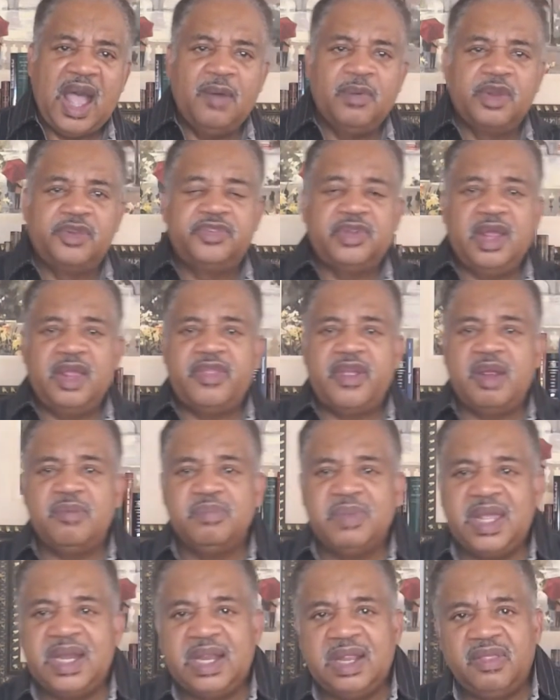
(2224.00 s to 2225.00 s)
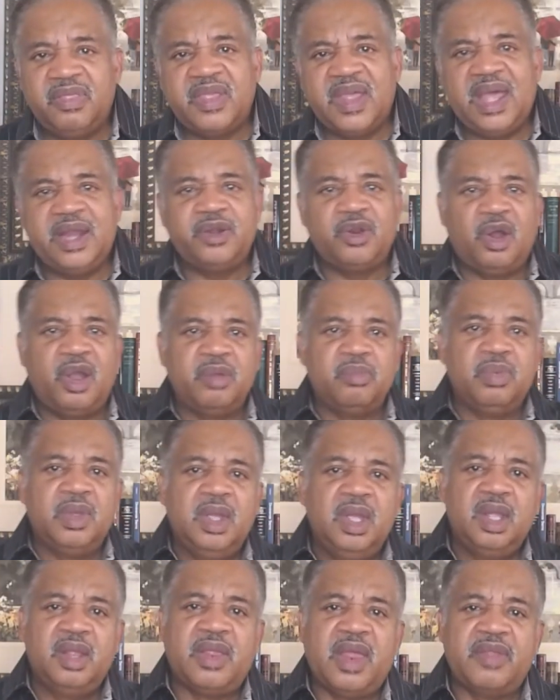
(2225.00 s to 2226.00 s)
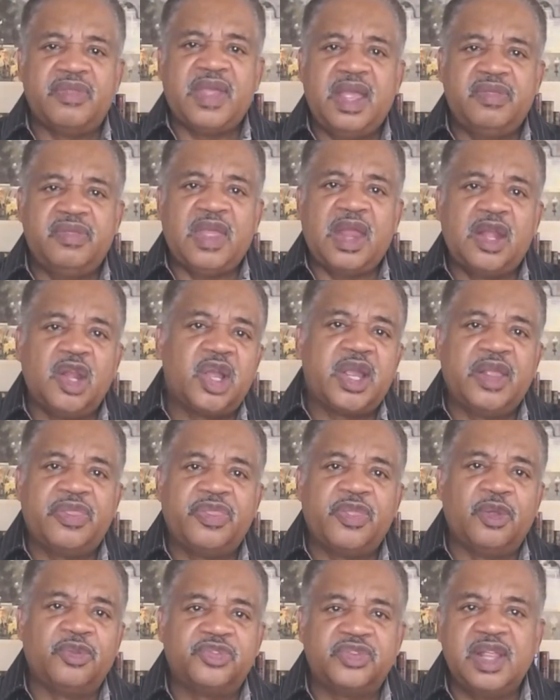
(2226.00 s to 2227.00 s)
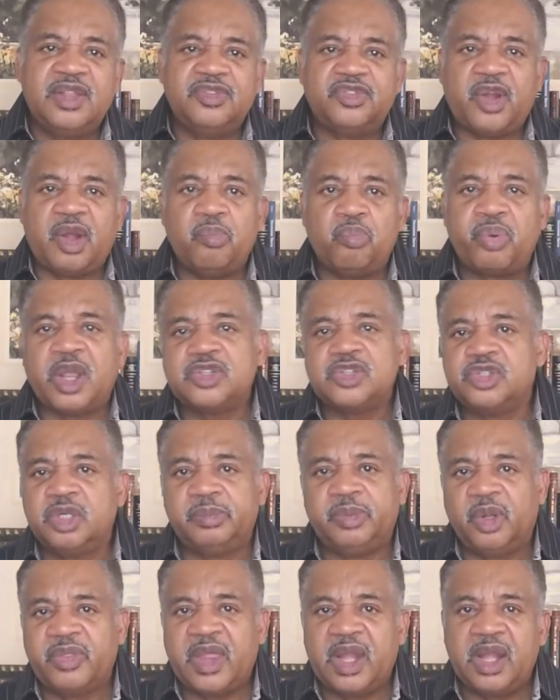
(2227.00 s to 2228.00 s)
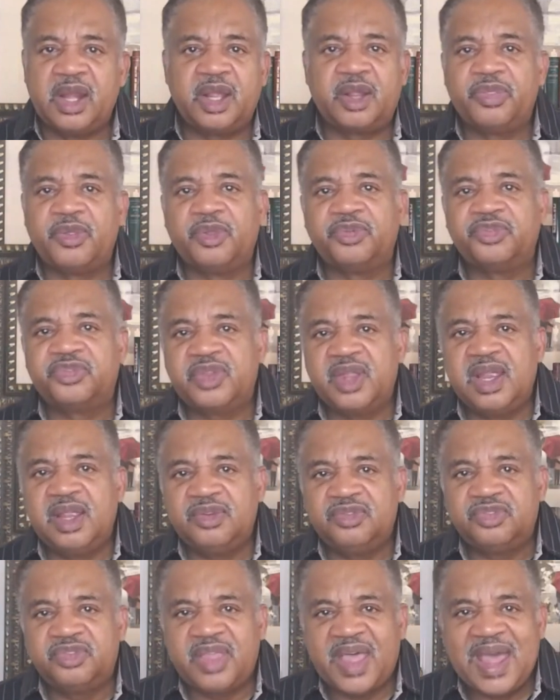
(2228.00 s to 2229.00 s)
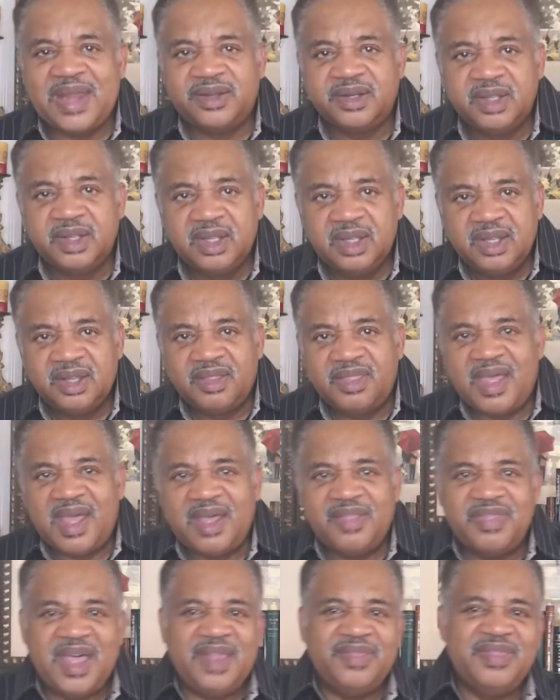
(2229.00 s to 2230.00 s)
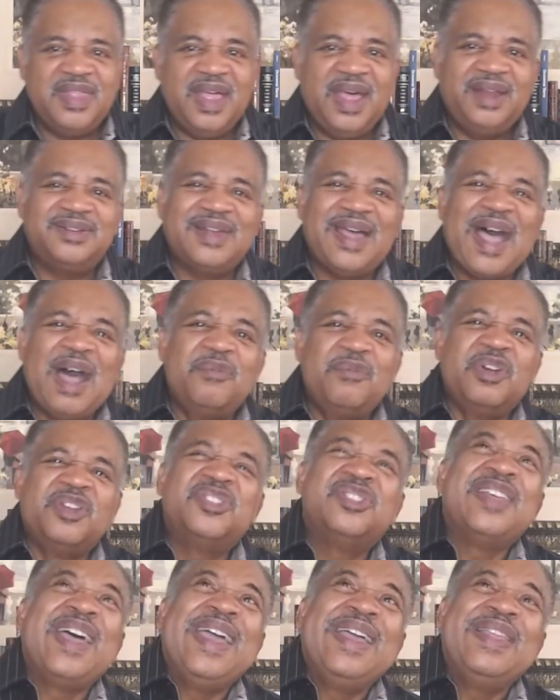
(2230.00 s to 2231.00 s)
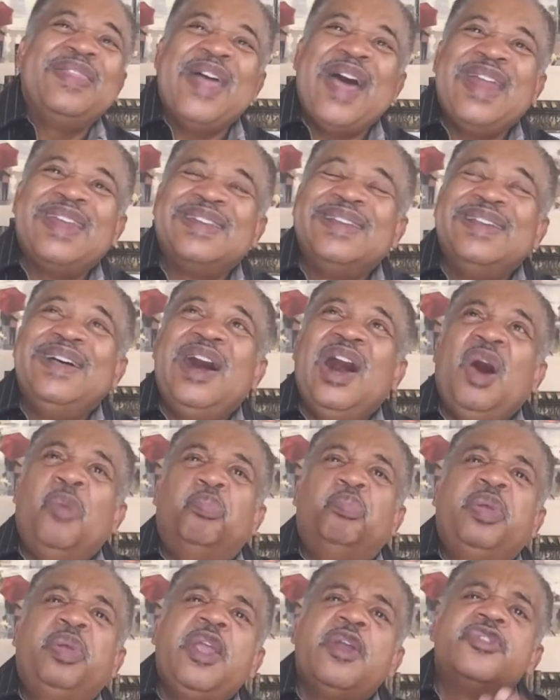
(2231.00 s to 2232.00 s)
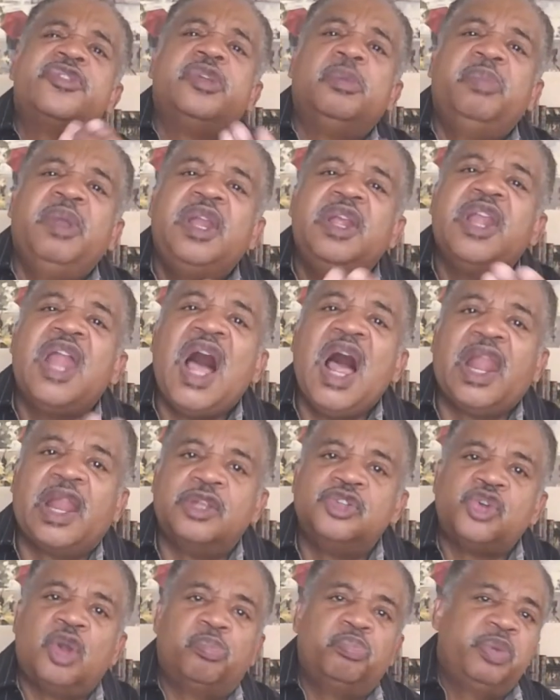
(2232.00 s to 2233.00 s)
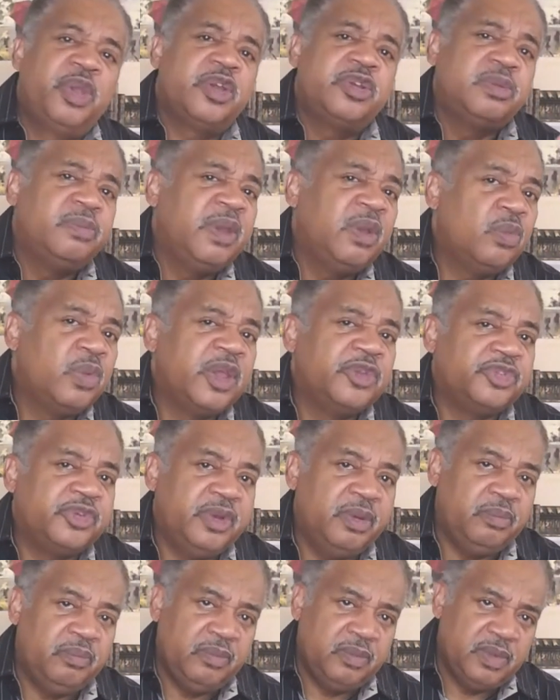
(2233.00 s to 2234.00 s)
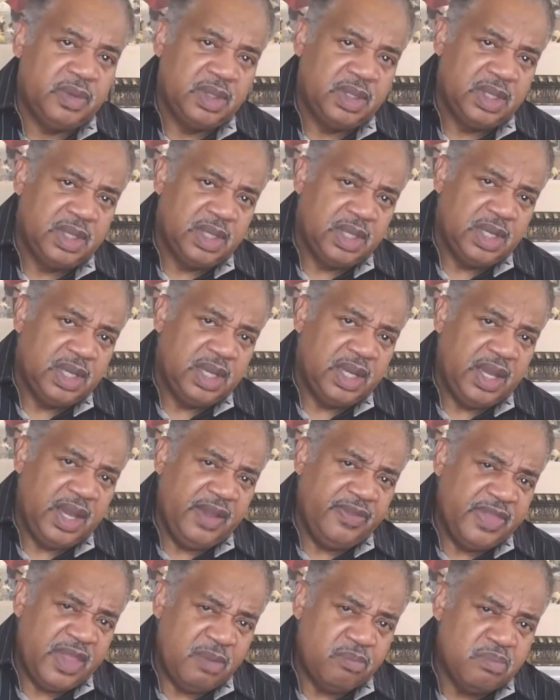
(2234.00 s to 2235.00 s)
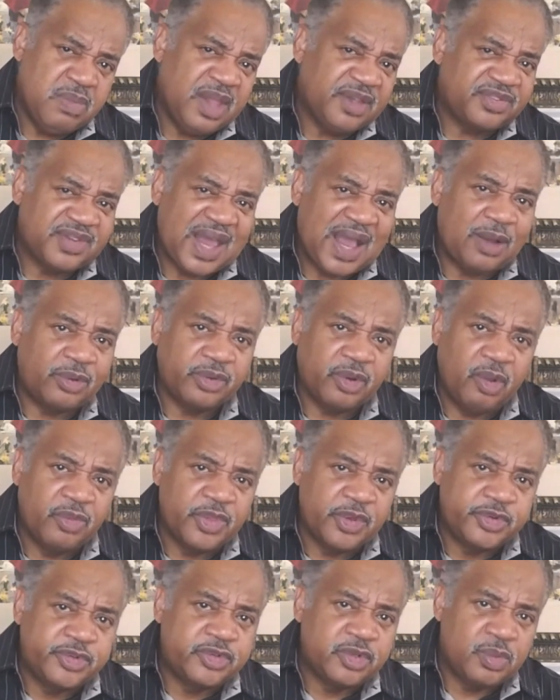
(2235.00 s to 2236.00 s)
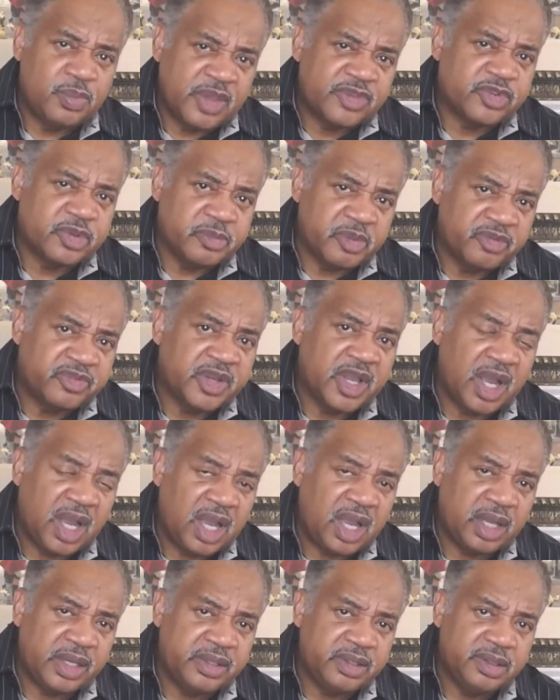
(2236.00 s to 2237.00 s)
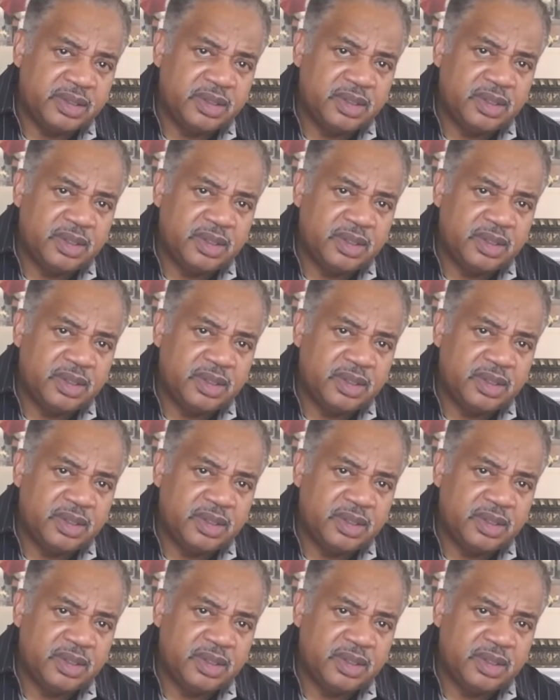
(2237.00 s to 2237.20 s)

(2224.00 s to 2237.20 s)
I would say there are many that they look at those things that are impressionable. They look at those things that I would say that appear to be knowledge or appear to be wisdom, and they miss out on the true wisdom of God.